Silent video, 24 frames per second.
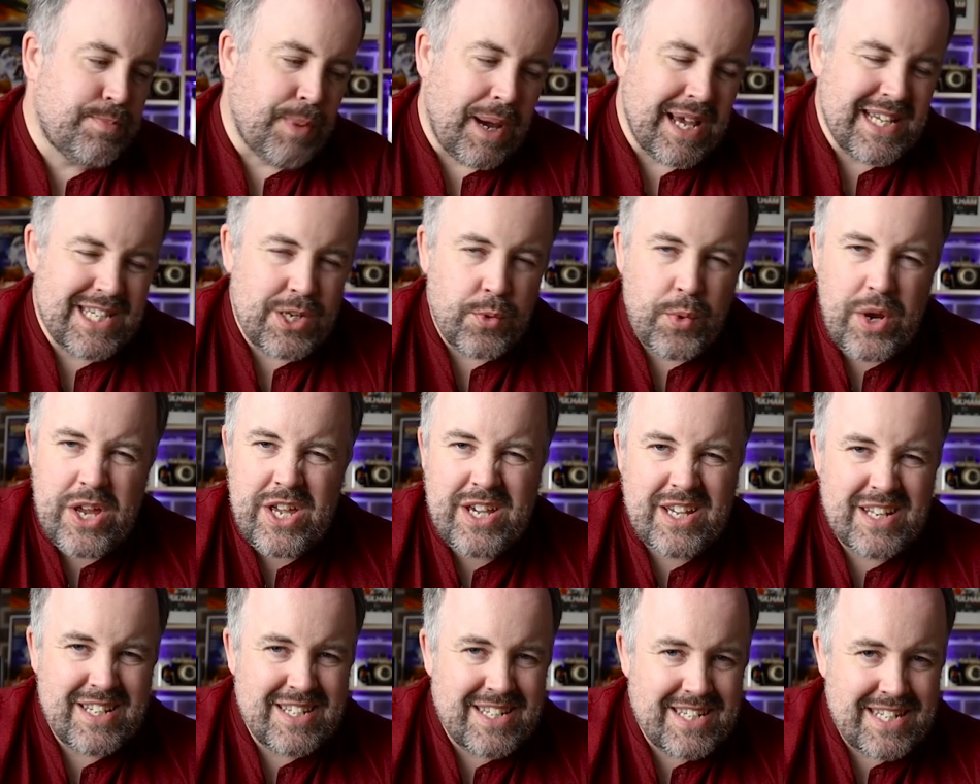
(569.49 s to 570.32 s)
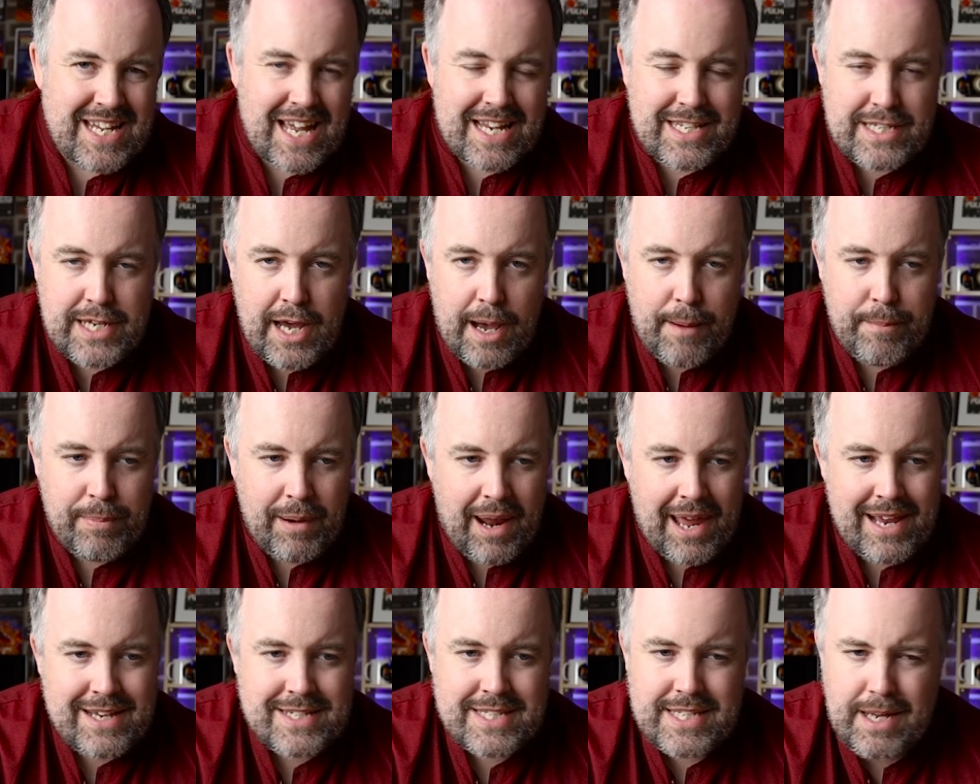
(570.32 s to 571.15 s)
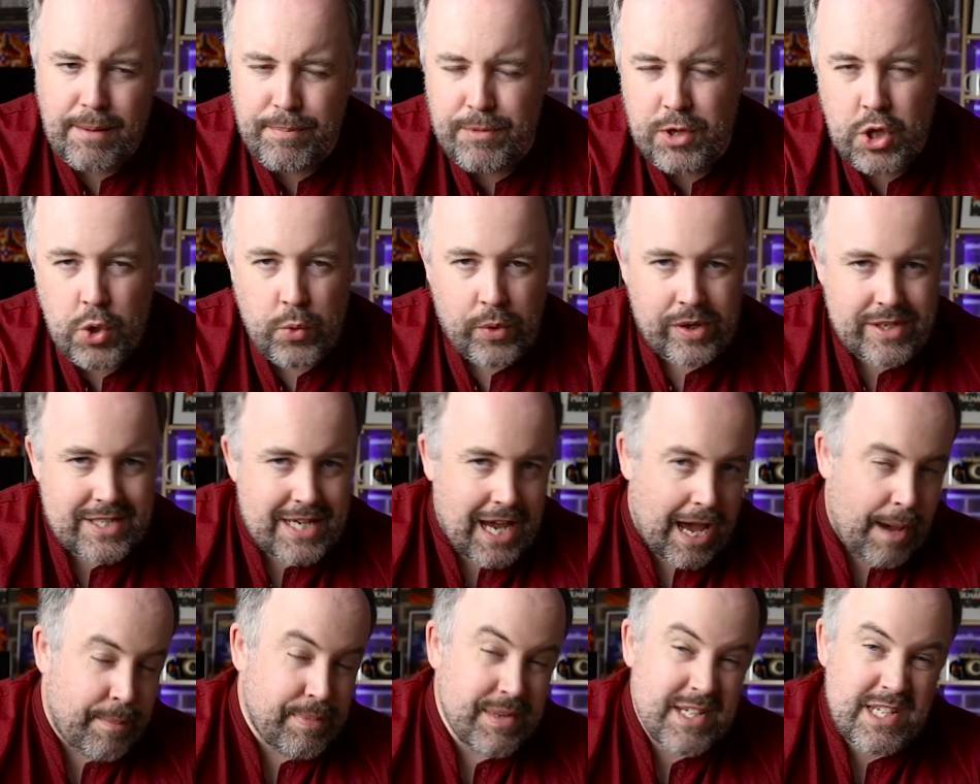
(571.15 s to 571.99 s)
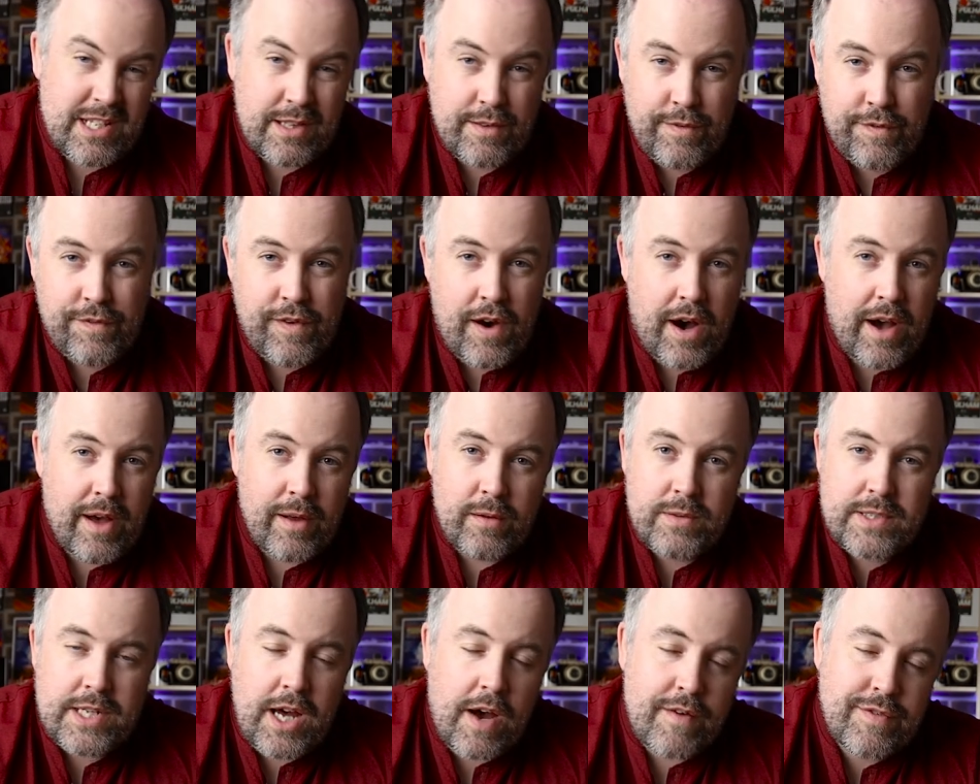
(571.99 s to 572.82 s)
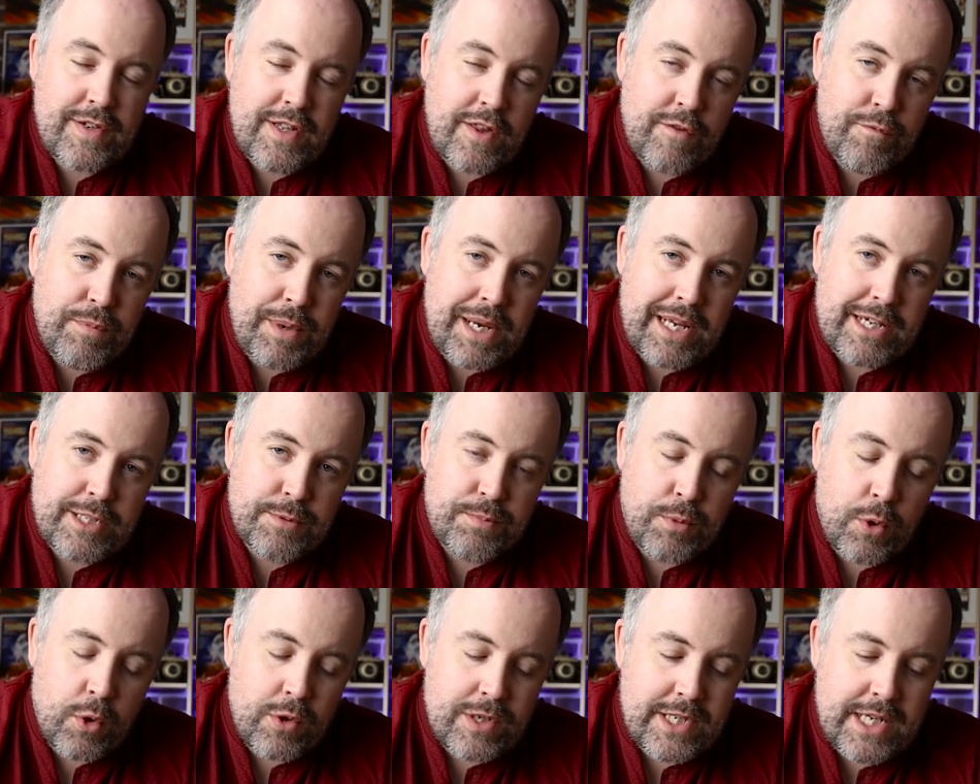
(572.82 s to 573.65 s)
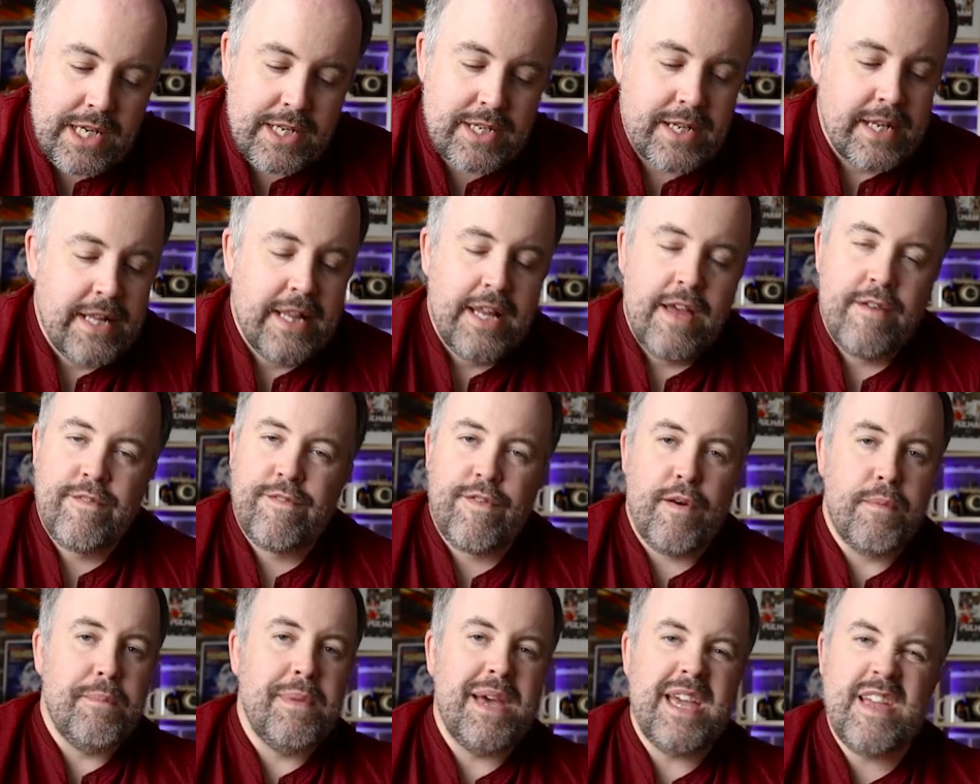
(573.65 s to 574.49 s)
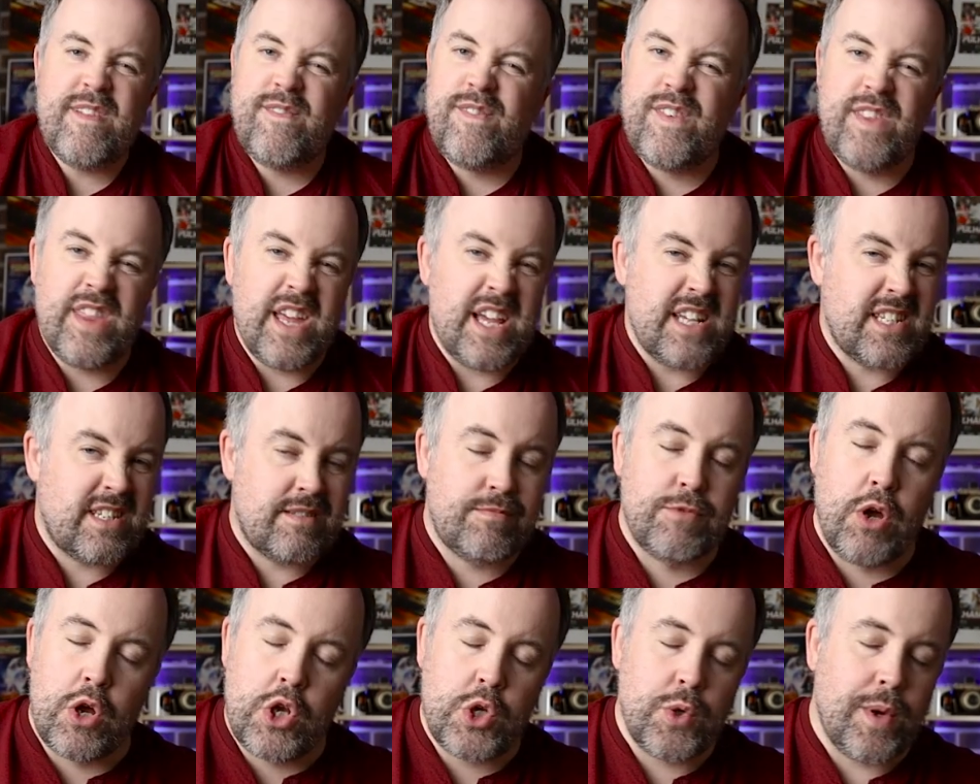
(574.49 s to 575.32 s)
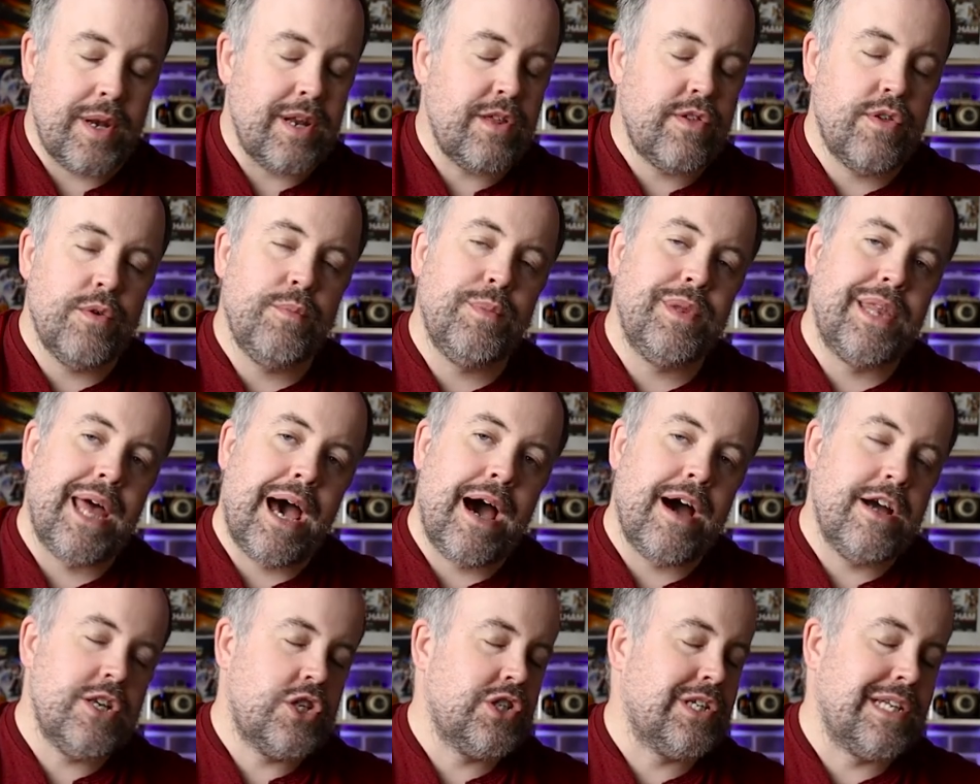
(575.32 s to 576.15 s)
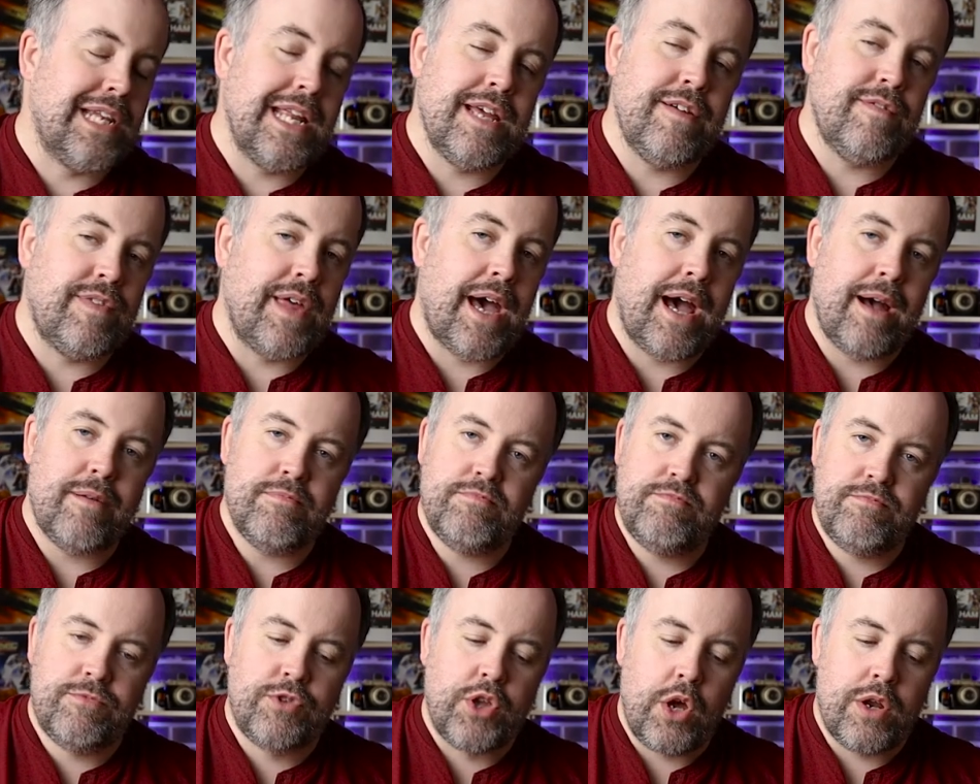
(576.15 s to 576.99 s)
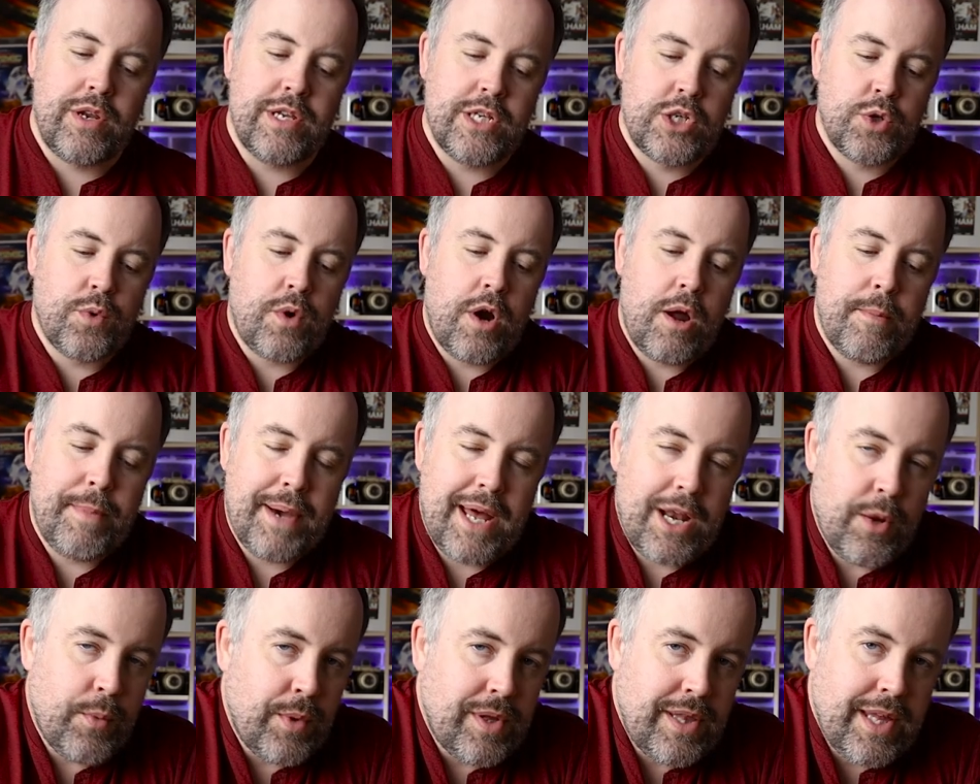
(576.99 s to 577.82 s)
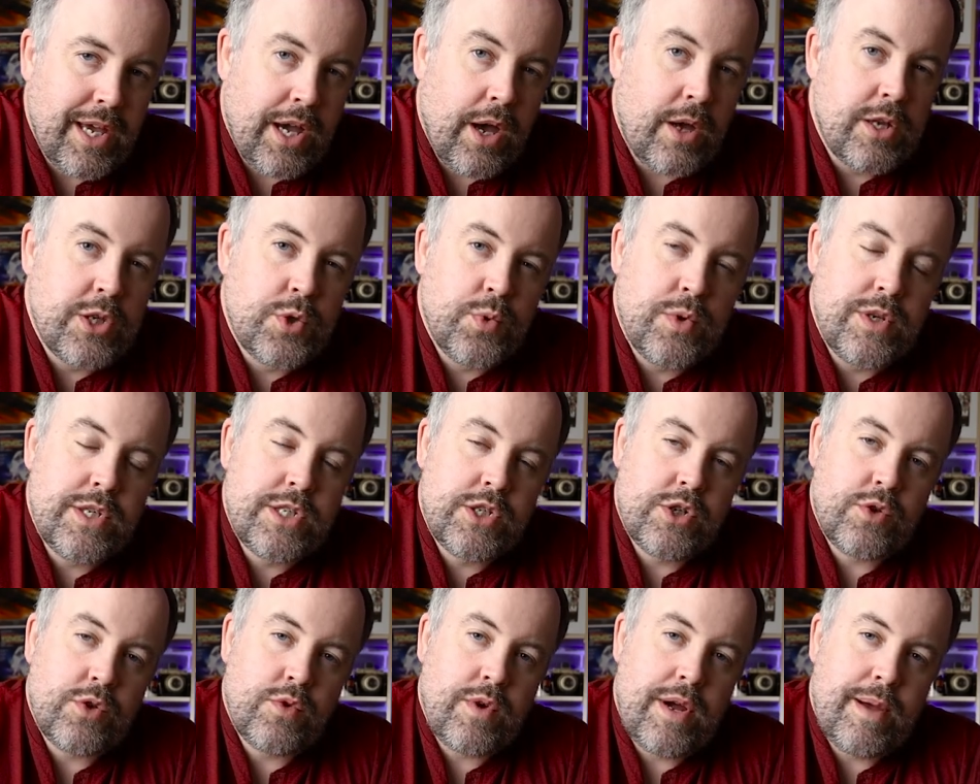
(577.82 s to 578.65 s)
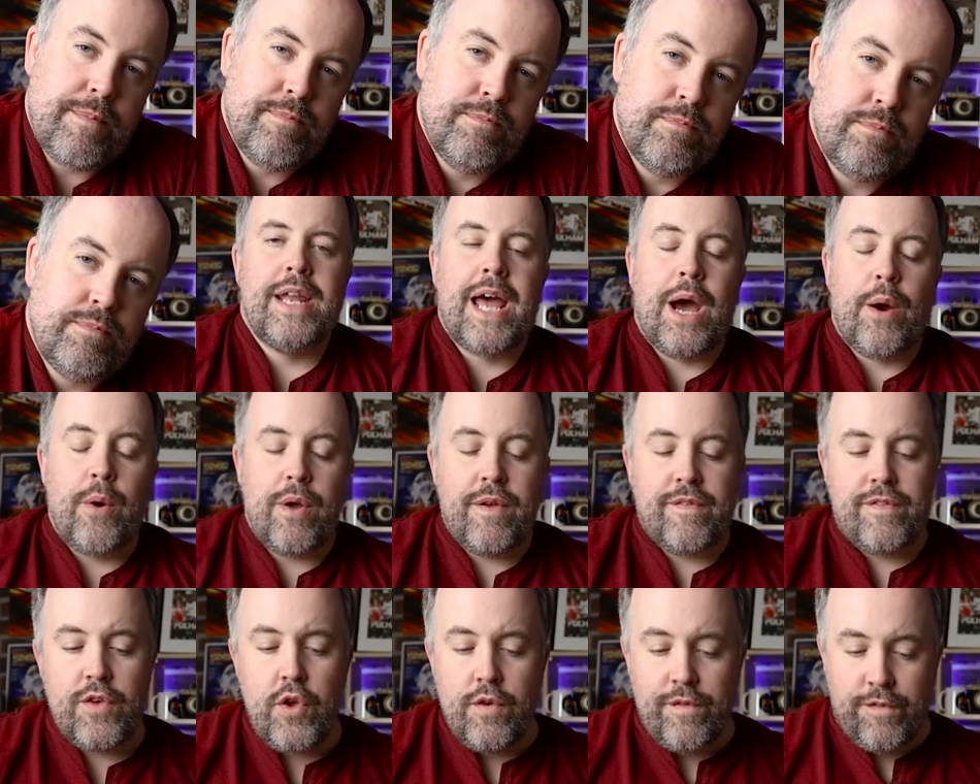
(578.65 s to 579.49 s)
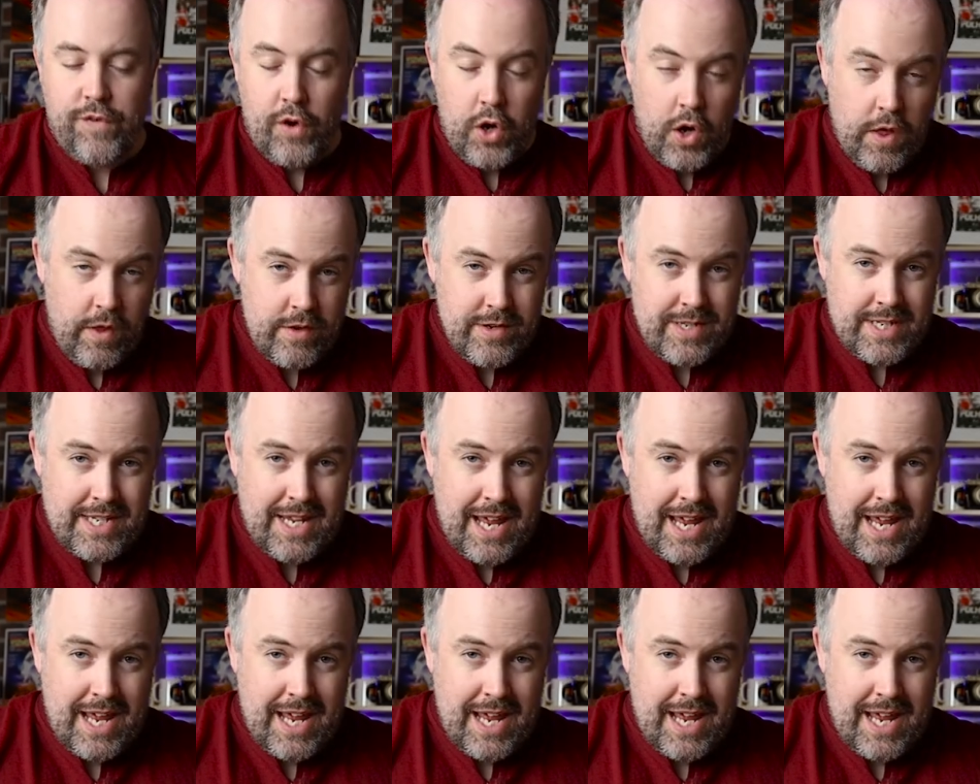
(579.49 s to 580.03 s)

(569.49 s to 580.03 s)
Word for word: is basically where you can set up like something you want to happen to the files after they've been exported. For me, for this, don't do anything with that. I just leave that. Don't need to worry about it when they're going to Instagram. Now, if you follow those